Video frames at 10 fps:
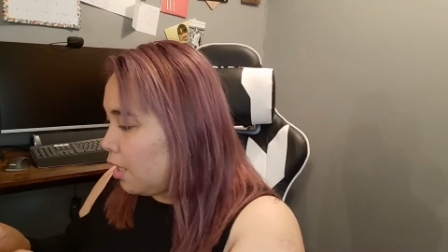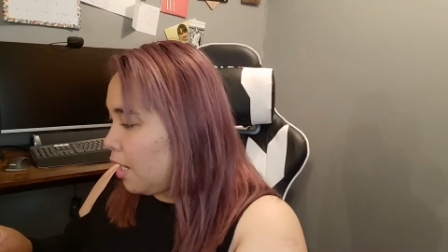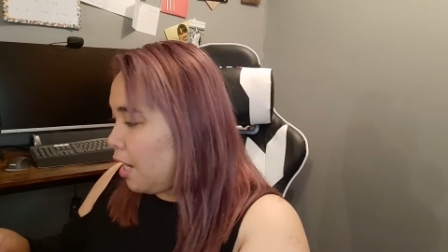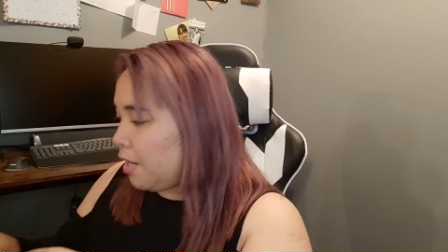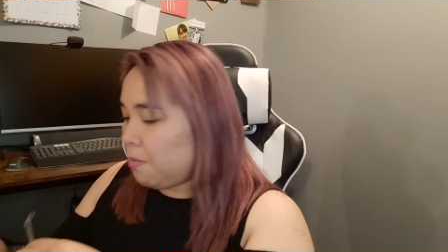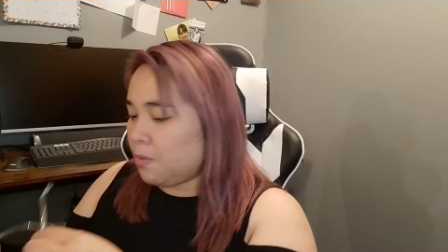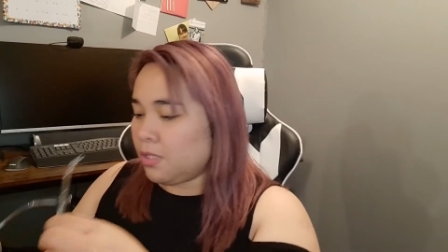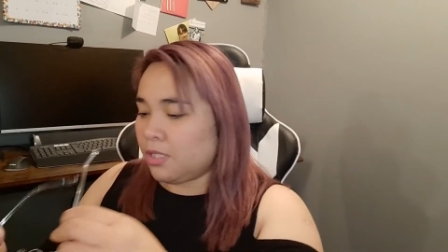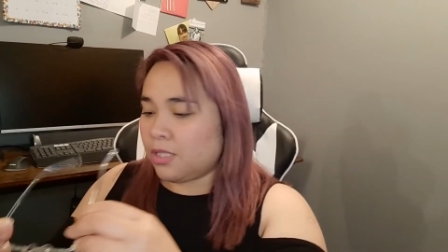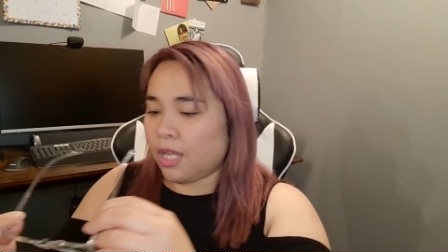I would
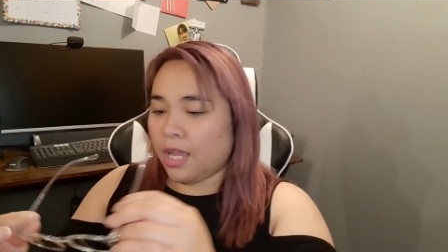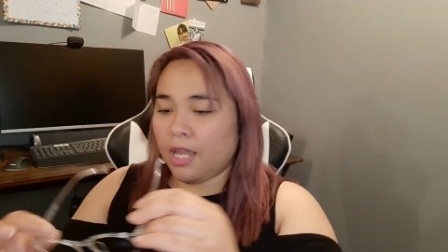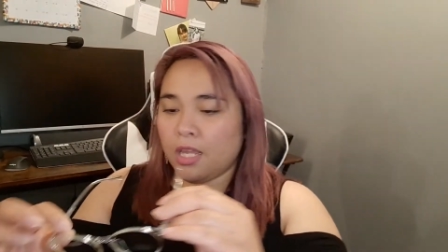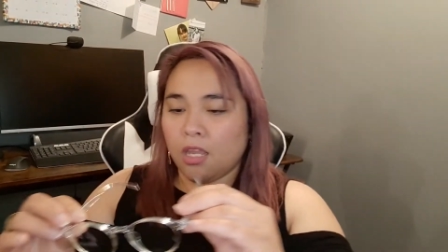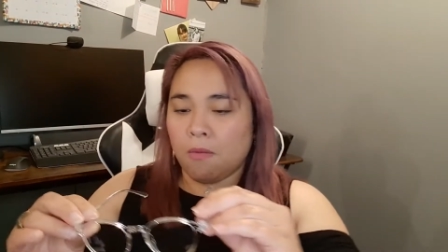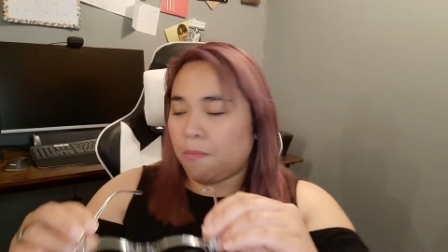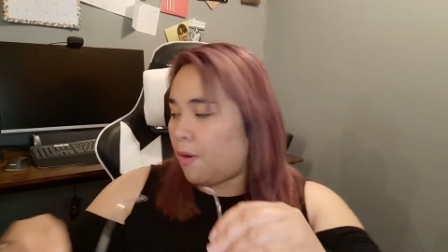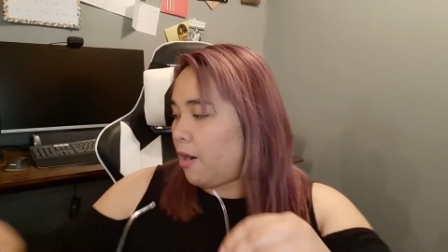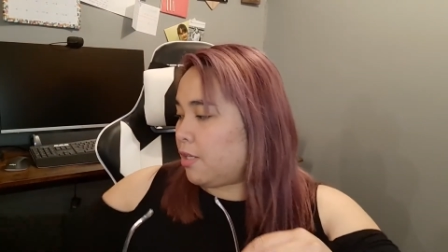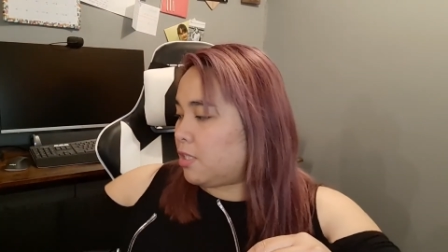say
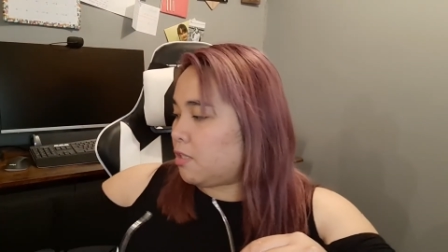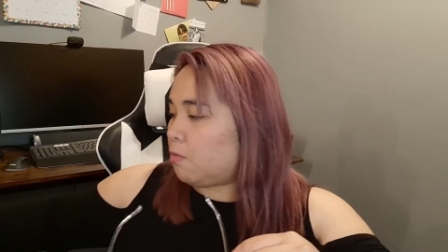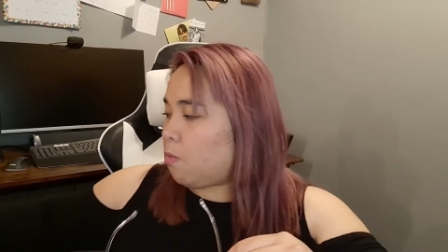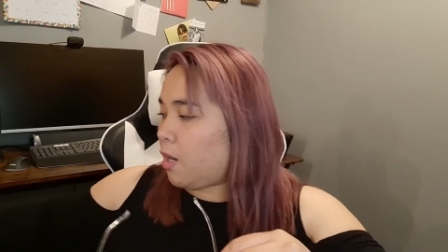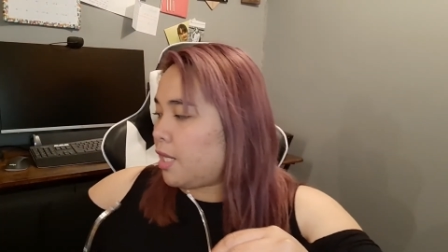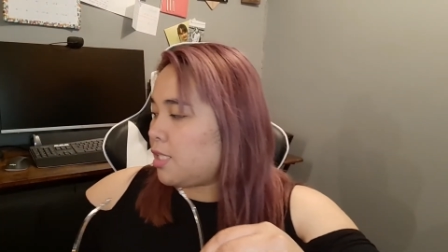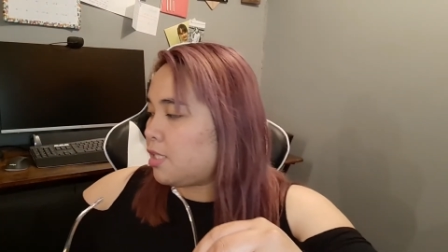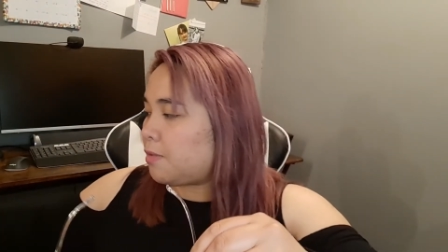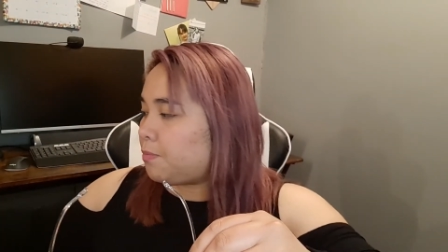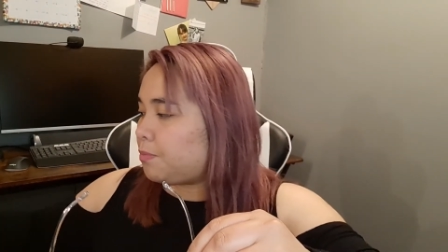comparison ones.